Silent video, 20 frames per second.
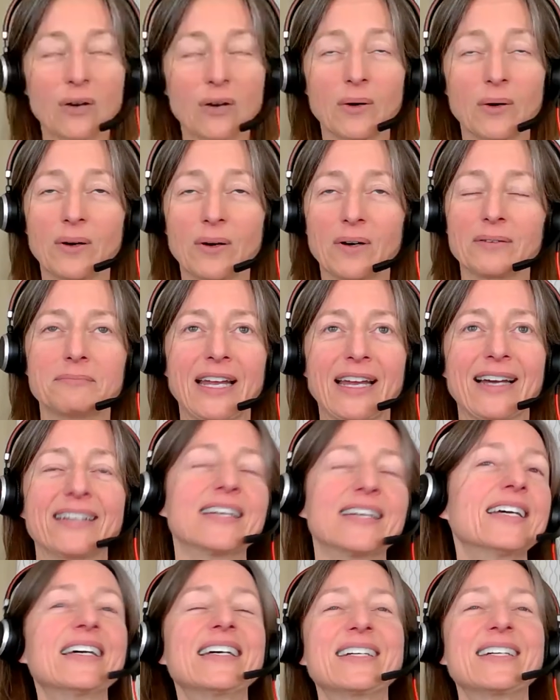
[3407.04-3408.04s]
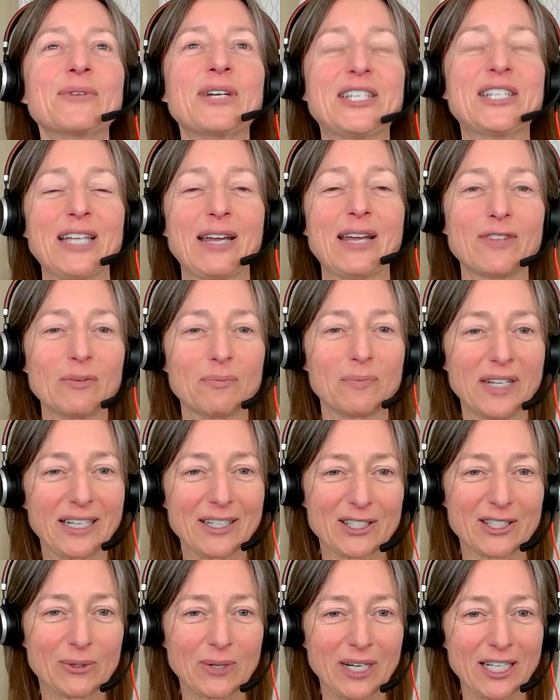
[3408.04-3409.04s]
Oh man, we saved the
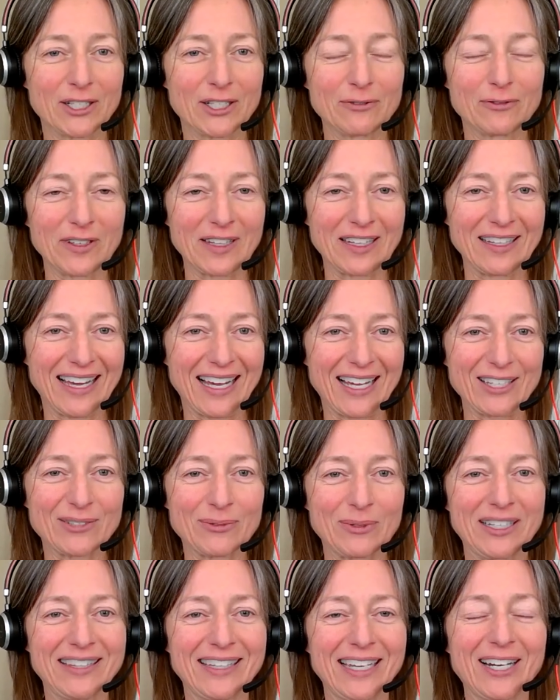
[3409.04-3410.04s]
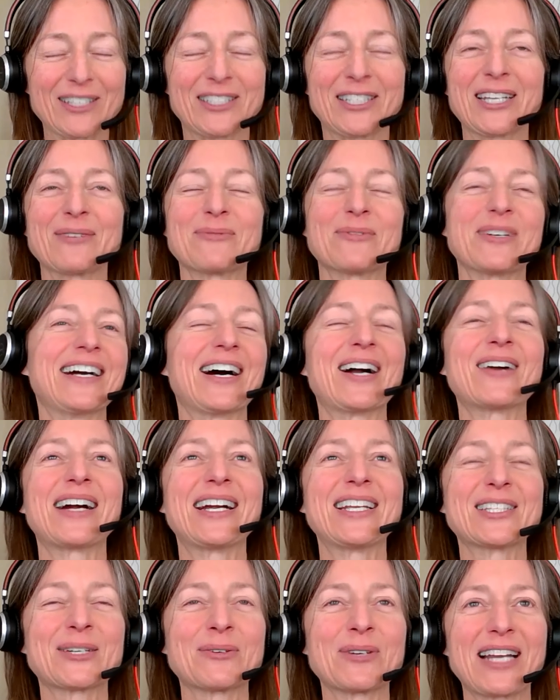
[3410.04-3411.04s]
biggest question for the last one there, didn't we? All
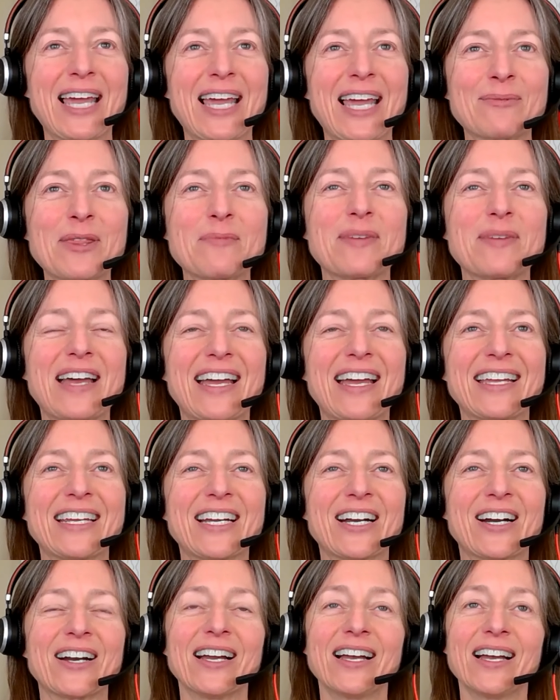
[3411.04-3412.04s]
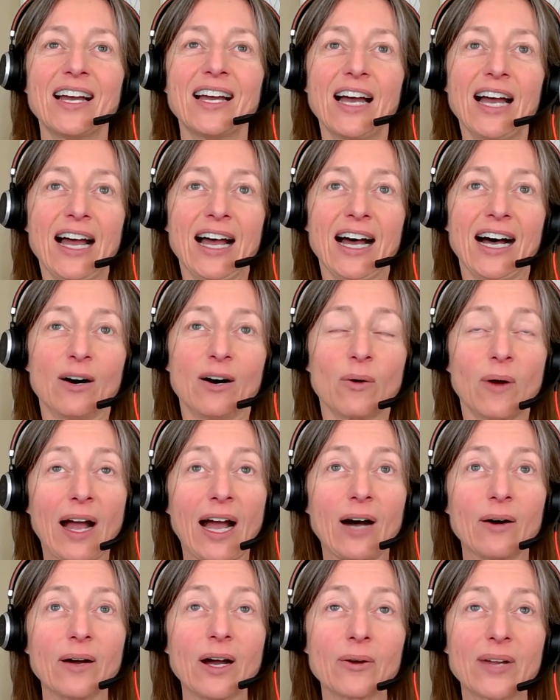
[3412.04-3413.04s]
right, it's going to end with a bang here.
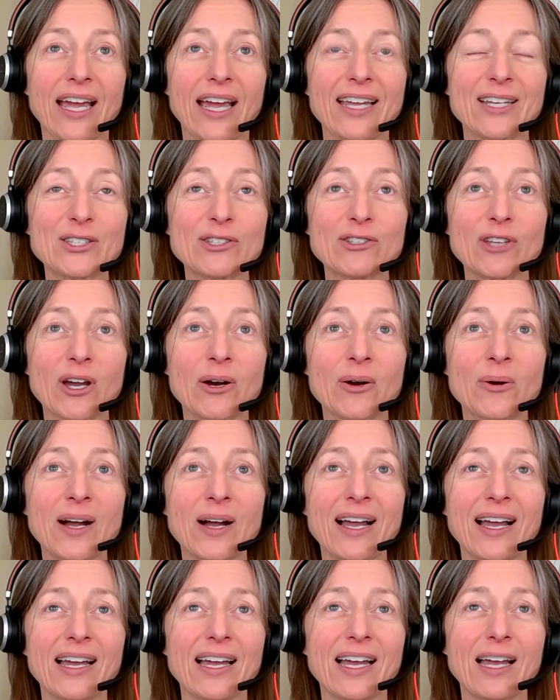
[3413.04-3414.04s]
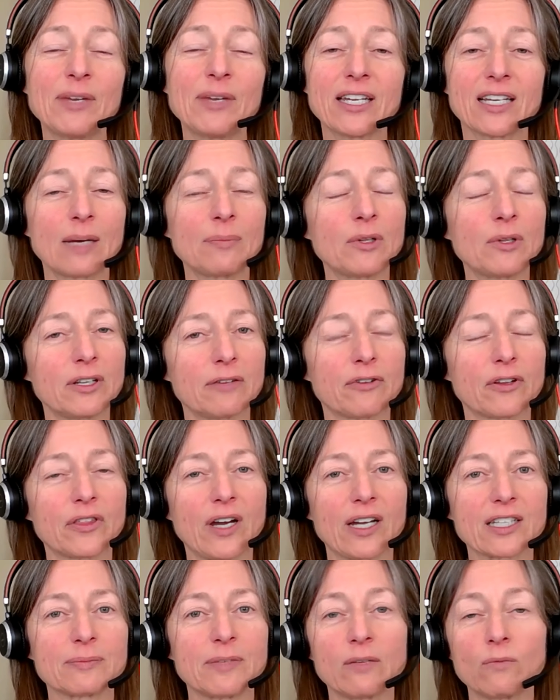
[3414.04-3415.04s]
Wow. Okay. So, I mean, a couple of different
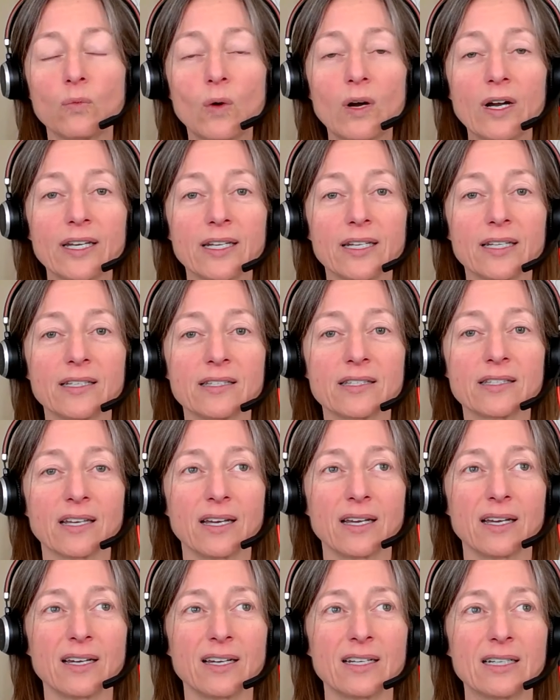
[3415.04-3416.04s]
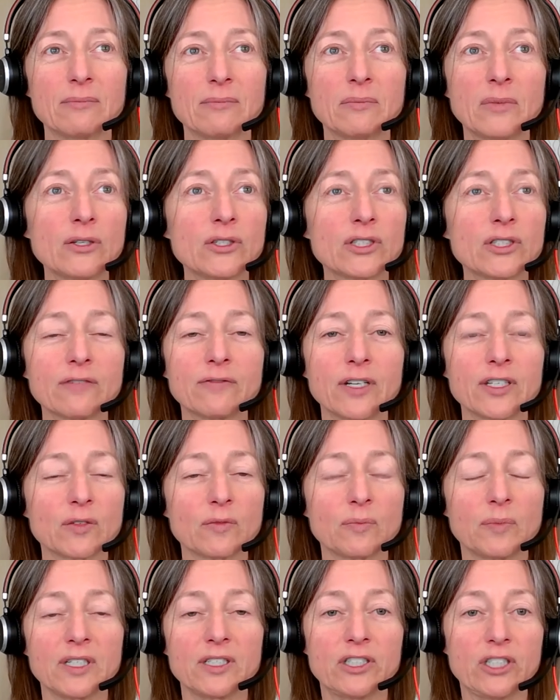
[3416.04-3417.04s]
thoughts. I mean, one is most of us
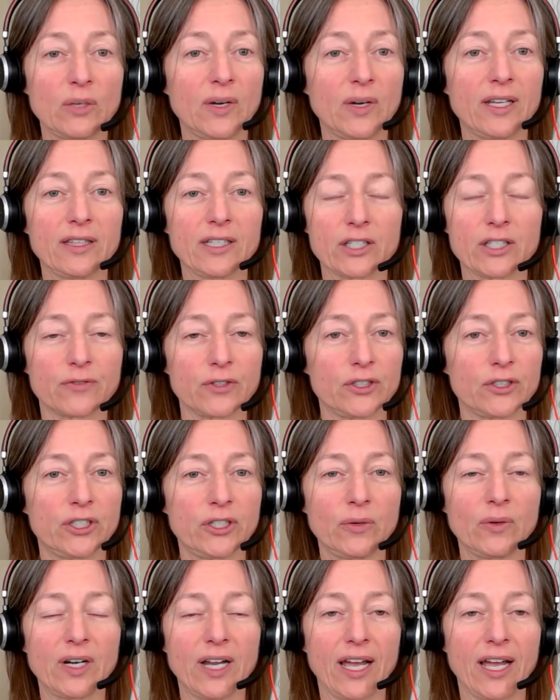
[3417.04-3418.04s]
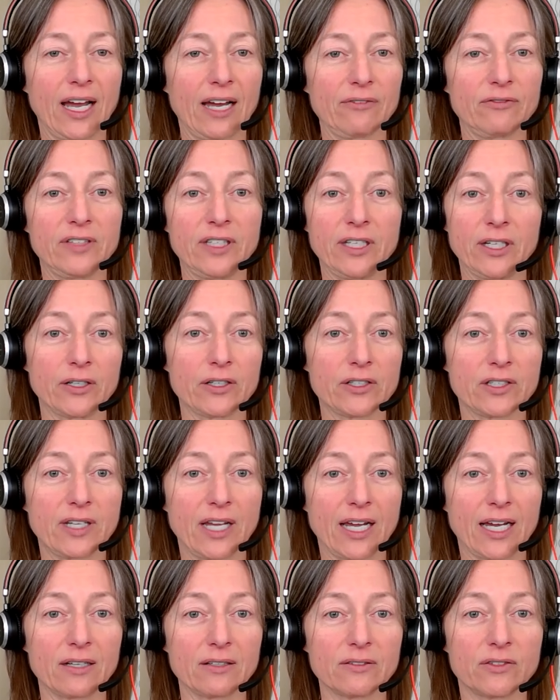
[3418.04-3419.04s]
have been doing this for two and a half years
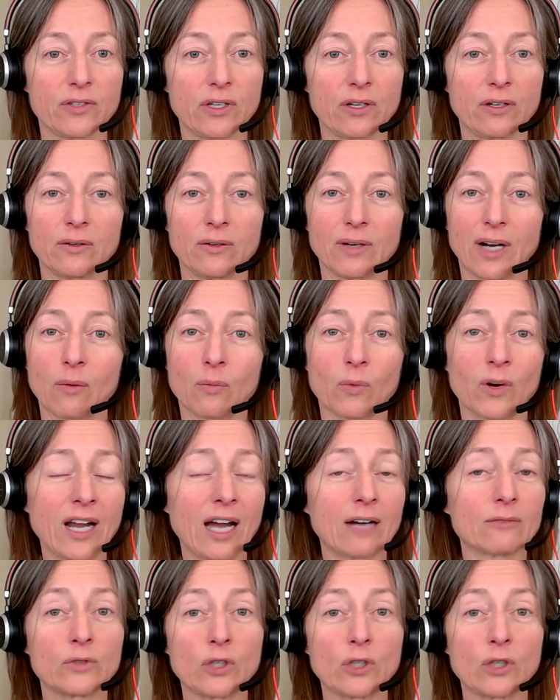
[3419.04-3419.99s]
now. So, uh, we're not